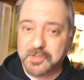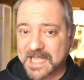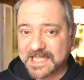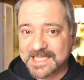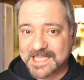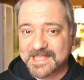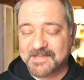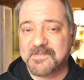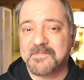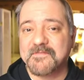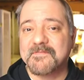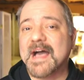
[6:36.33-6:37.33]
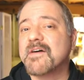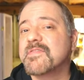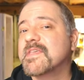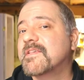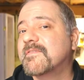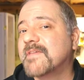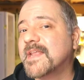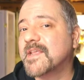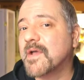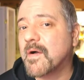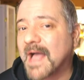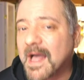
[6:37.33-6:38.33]
that's it. If you found this
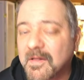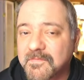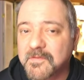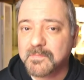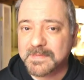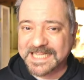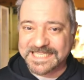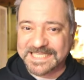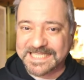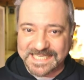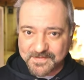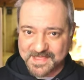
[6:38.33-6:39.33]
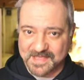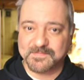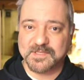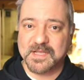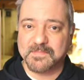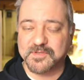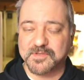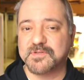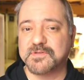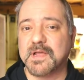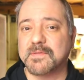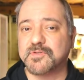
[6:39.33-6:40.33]
video helpful, please give it a thumbs up,
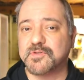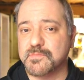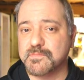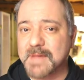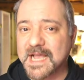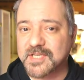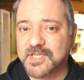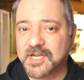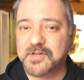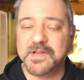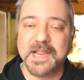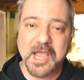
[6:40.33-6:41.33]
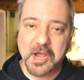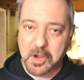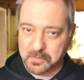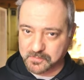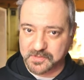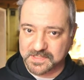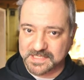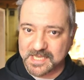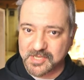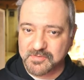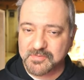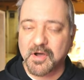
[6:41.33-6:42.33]
subscribe to my channel, and I hope to
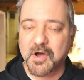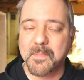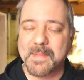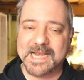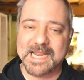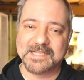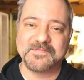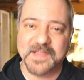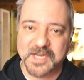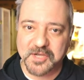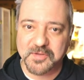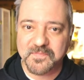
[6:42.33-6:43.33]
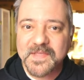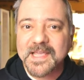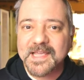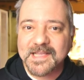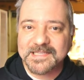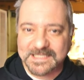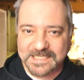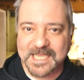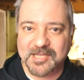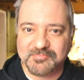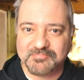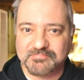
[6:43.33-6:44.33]
see you on my next video. See
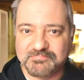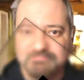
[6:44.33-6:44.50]
ya.